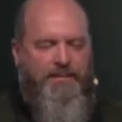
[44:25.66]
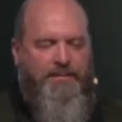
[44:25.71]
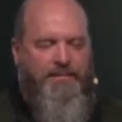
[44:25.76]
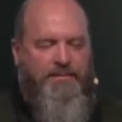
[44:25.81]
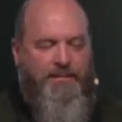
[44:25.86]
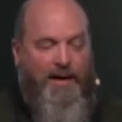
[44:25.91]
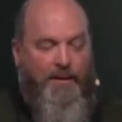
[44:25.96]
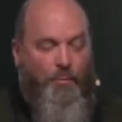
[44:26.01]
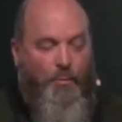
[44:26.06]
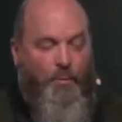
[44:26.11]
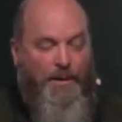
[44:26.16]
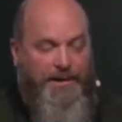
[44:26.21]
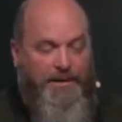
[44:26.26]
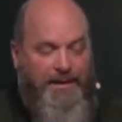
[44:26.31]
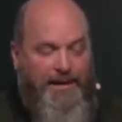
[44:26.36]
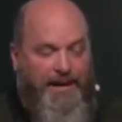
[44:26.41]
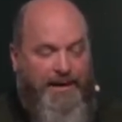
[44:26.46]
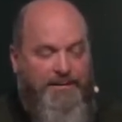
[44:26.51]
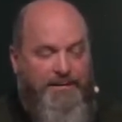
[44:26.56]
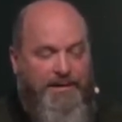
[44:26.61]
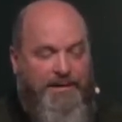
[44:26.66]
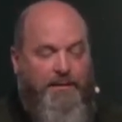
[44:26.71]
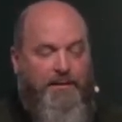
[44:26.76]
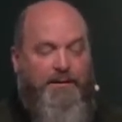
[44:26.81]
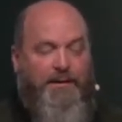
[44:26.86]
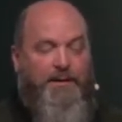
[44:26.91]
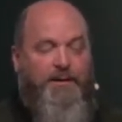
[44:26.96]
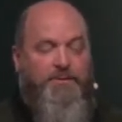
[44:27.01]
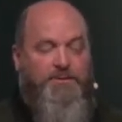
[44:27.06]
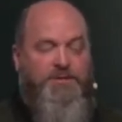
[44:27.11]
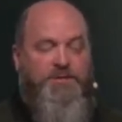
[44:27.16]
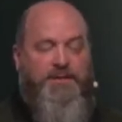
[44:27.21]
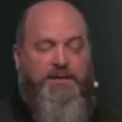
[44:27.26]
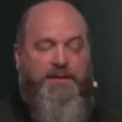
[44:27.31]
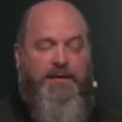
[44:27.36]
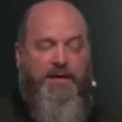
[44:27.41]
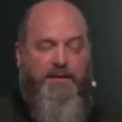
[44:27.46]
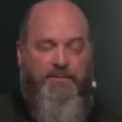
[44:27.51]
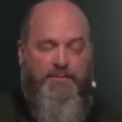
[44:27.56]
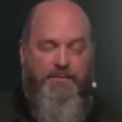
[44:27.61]
that we can declare
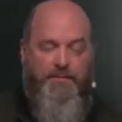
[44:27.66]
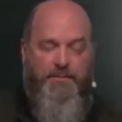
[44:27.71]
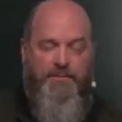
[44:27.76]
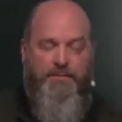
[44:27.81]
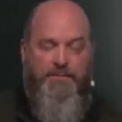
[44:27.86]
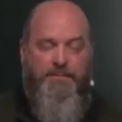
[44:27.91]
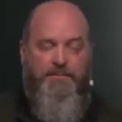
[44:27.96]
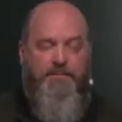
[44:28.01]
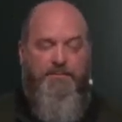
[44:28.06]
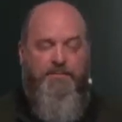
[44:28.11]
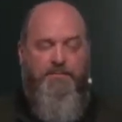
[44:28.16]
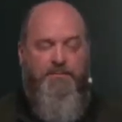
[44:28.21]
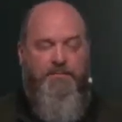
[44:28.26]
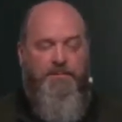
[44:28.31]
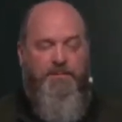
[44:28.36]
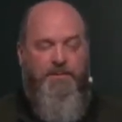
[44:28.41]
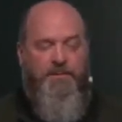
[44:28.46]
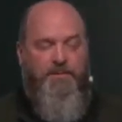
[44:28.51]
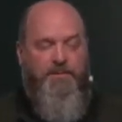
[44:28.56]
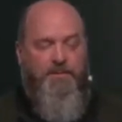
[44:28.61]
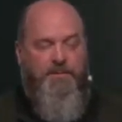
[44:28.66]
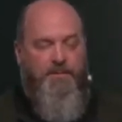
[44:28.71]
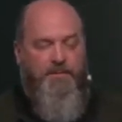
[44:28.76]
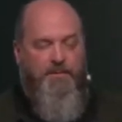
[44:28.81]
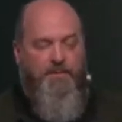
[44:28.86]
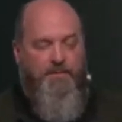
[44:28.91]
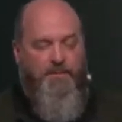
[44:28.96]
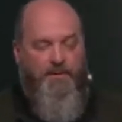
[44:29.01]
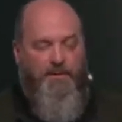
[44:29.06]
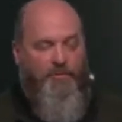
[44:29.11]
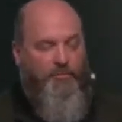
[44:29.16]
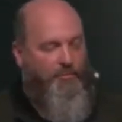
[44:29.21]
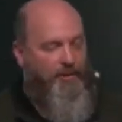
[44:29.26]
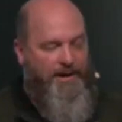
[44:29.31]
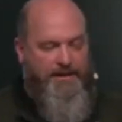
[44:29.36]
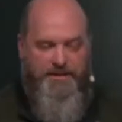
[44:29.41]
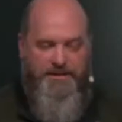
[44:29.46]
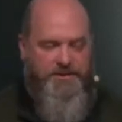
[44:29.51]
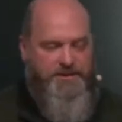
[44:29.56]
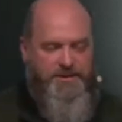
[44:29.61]
together the
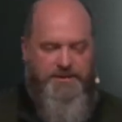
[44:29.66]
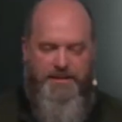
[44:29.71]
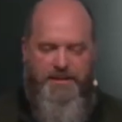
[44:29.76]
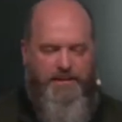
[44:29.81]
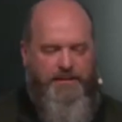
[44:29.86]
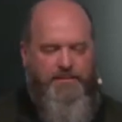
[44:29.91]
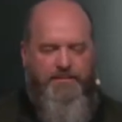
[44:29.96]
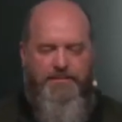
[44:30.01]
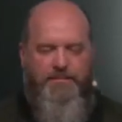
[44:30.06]
greatest thing.